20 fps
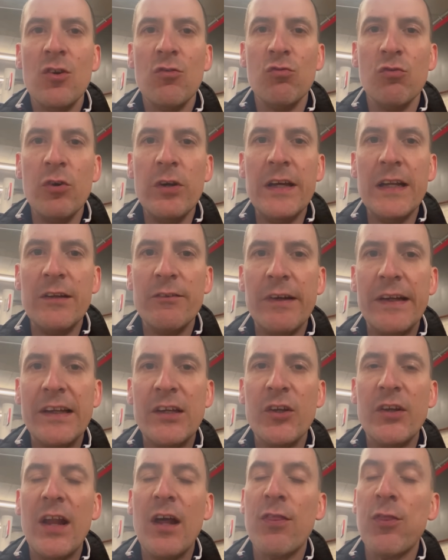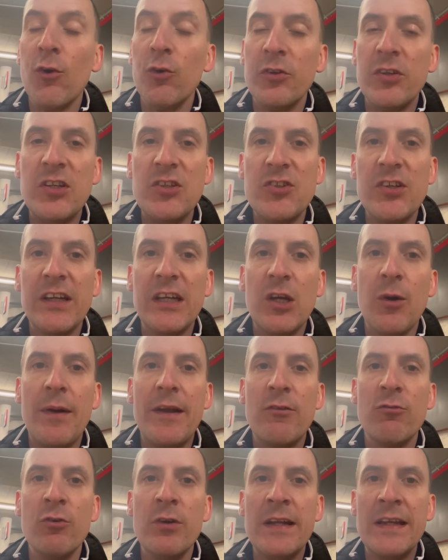Really, really good. And I thought Zinchenko
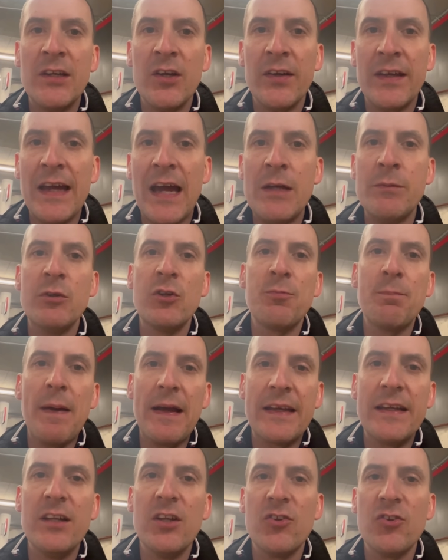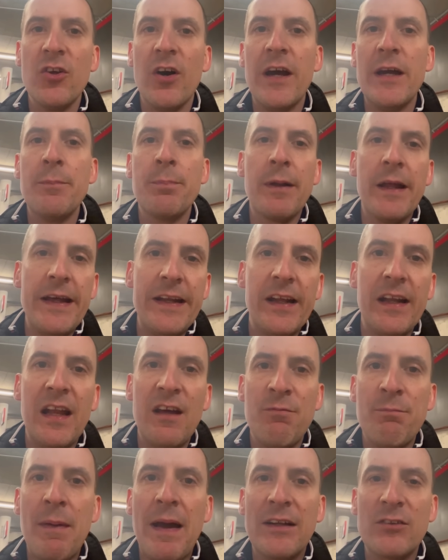had a really good game. He was back in the side, playing at
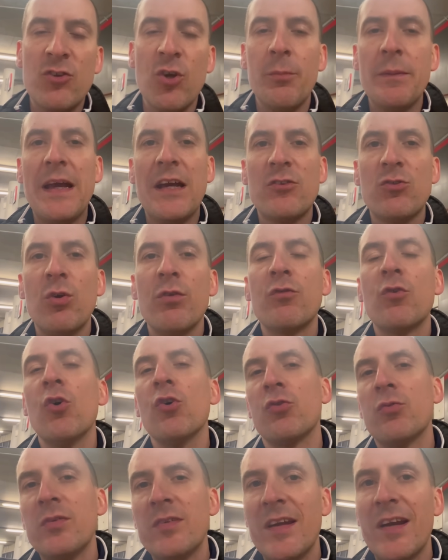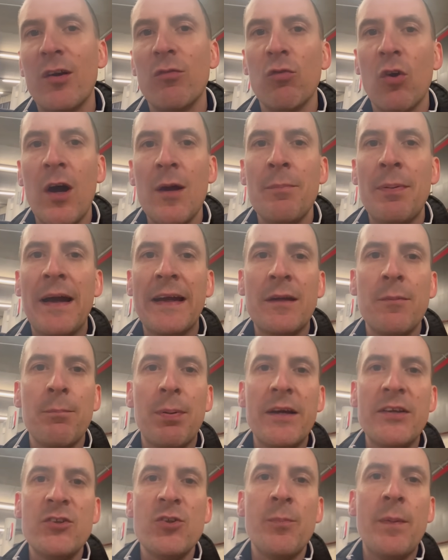left back. Tomiyasu, of course, was in at right back in
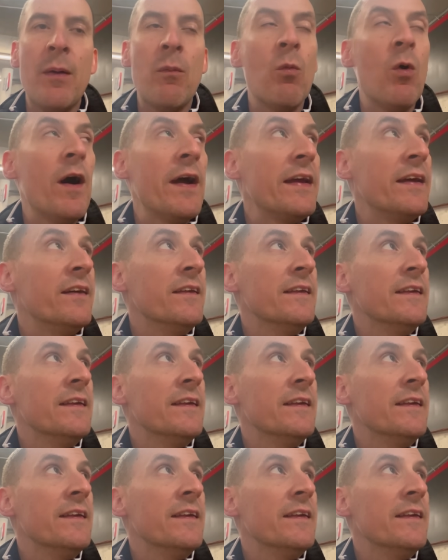place of Ben White.